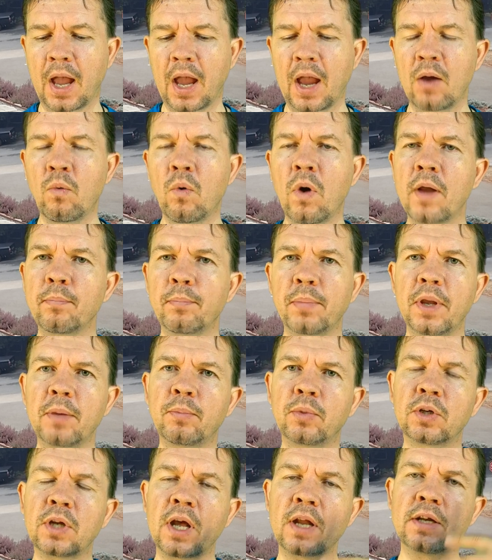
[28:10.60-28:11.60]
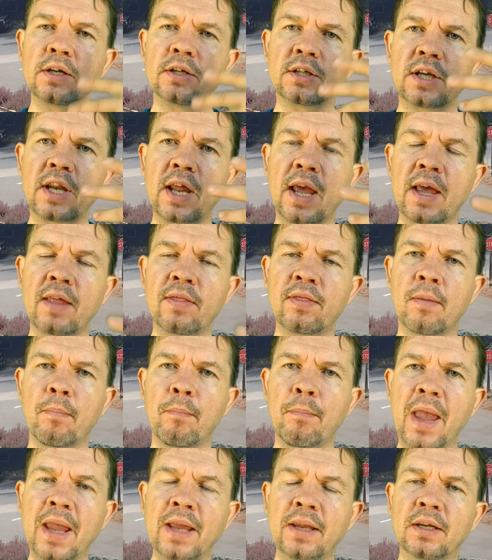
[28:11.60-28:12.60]
I want people to understand the
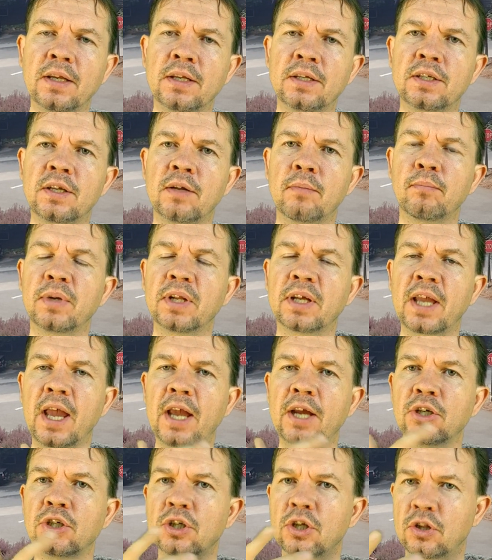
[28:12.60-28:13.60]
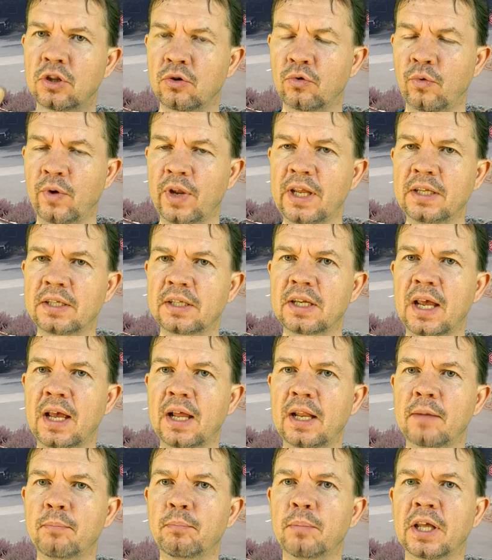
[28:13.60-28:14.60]
maintenance implication, the
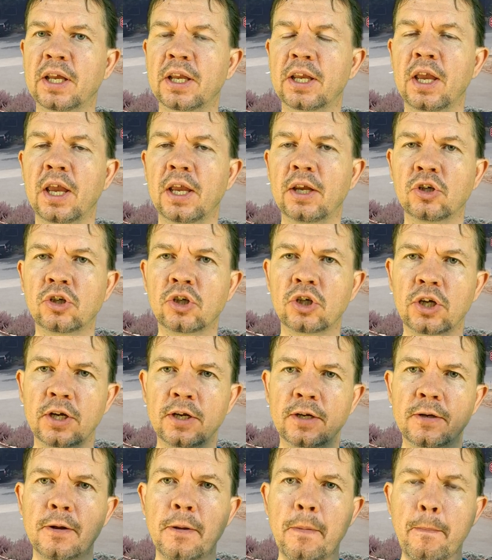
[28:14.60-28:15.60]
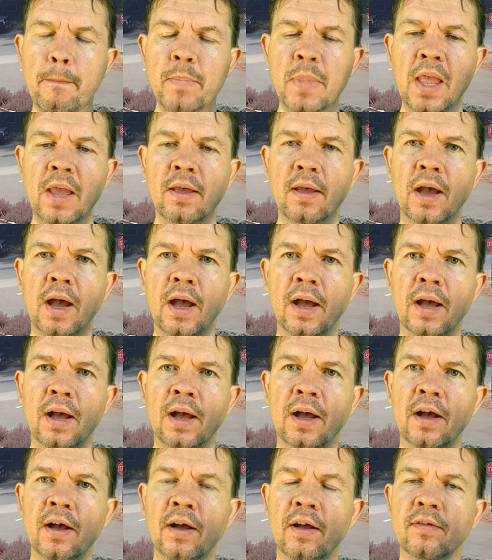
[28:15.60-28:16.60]
resale implication,
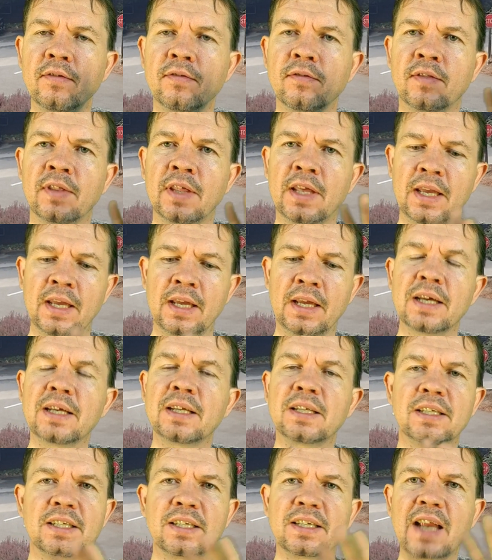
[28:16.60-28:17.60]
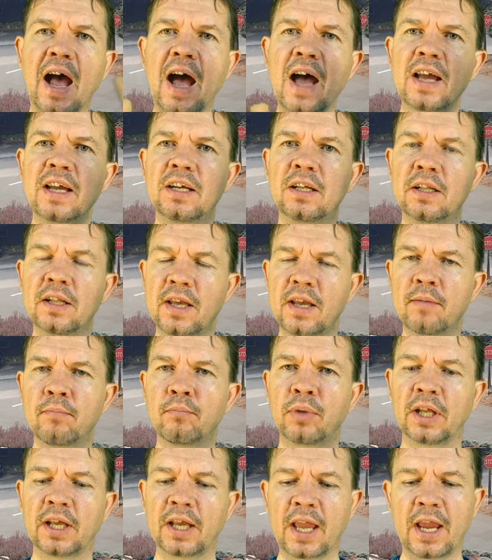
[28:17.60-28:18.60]
the style
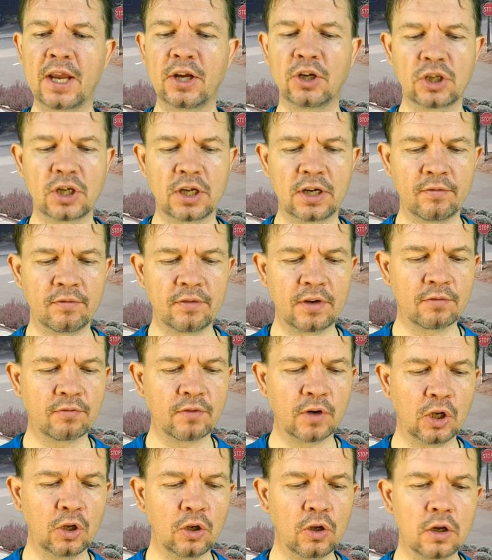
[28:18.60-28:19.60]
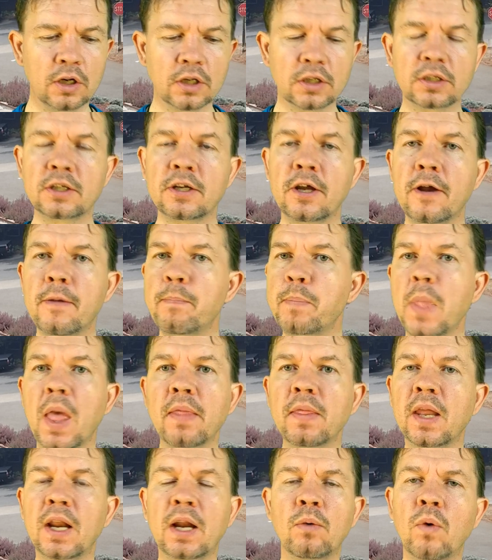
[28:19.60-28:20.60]
implication of different looks,
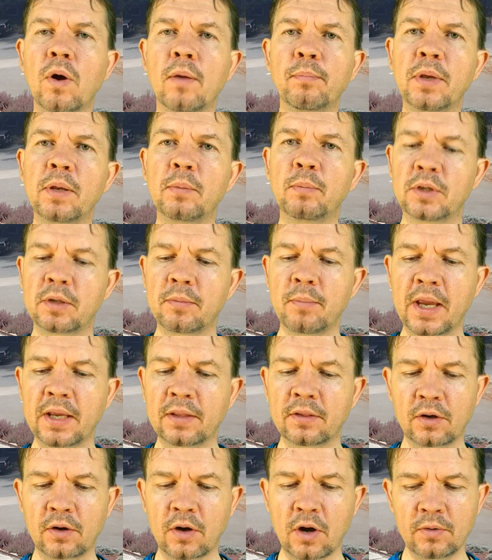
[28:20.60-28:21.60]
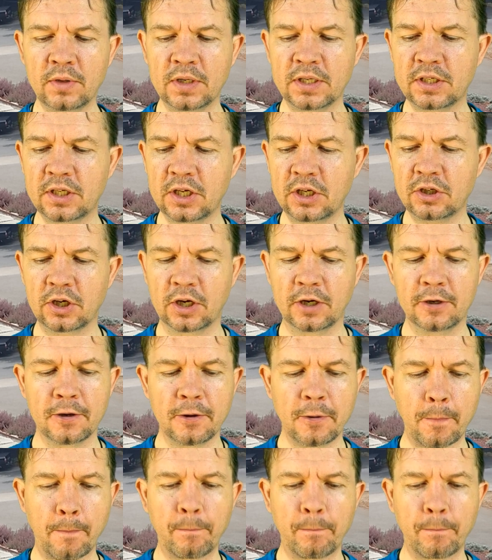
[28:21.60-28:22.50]
and then I want people to make their own decision.